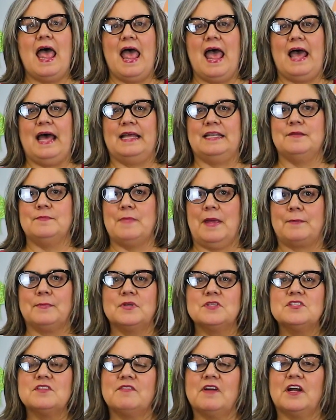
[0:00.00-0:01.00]
and
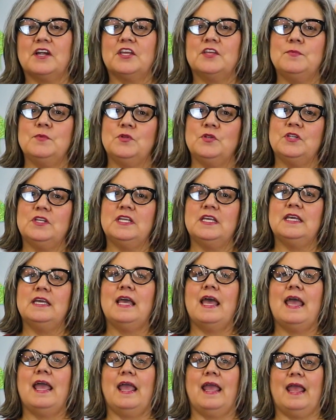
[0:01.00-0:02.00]
members of our community
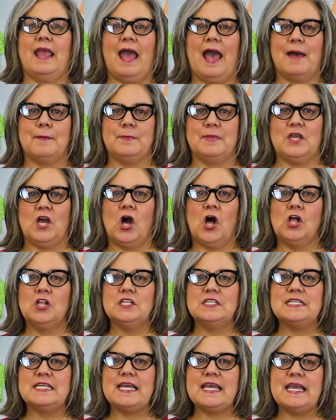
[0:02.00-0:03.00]
a happy
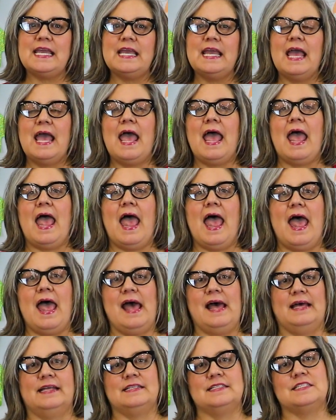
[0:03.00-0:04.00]
holiday
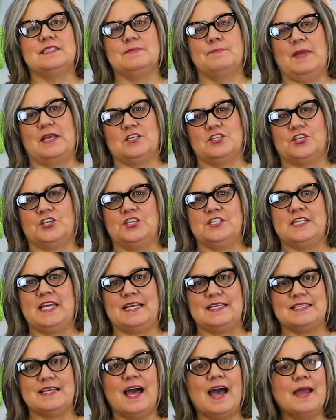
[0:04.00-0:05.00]
and make sure you
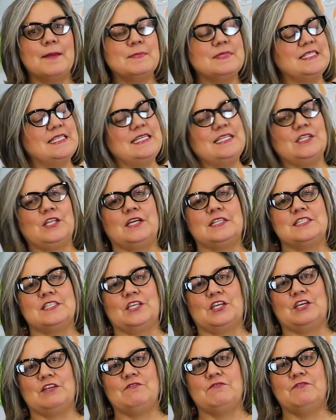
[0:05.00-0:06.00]
take time to eat lots
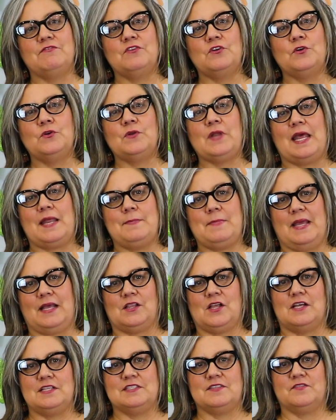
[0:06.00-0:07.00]
of good food and make
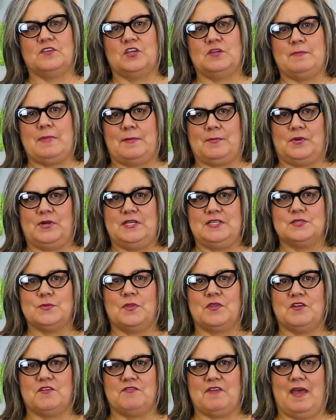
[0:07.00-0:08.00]
lots of good memories
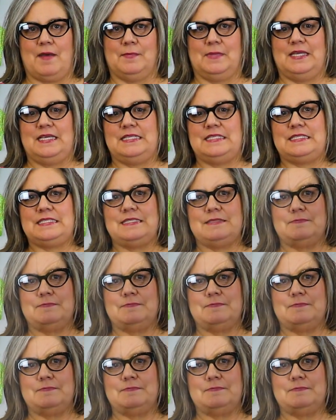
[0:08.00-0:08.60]
with your families.